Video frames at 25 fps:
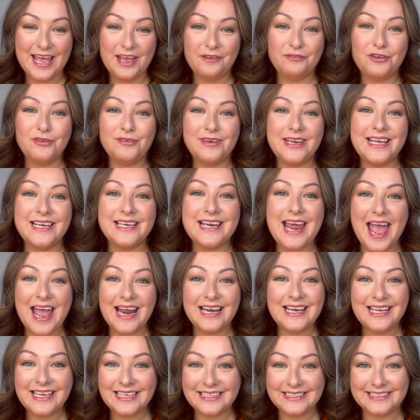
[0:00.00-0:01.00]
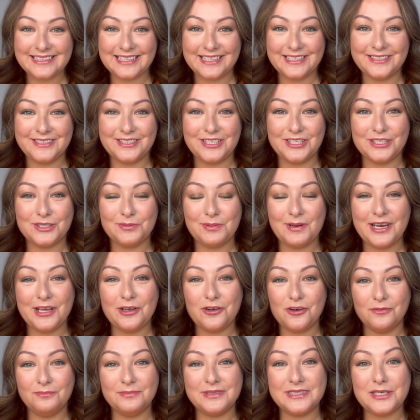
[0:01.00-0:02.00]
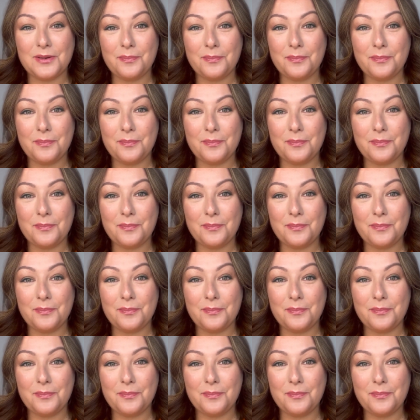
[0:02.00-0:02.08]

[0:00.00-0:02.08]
If you need any assistance when it comes